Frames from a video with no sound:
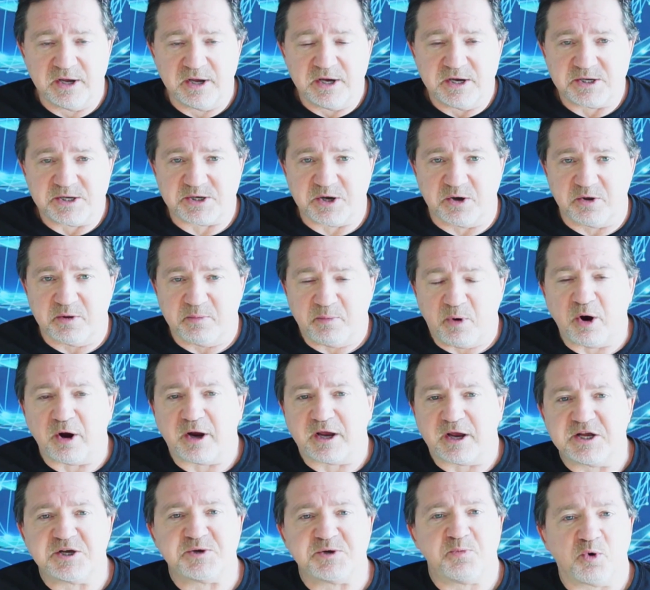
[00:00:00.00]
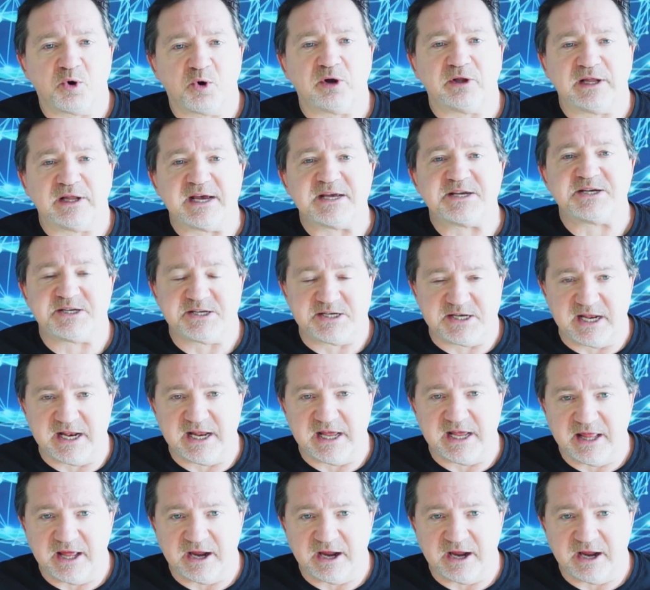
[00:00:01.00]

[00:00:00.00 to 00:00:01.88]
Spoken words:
So the market is more or less sitting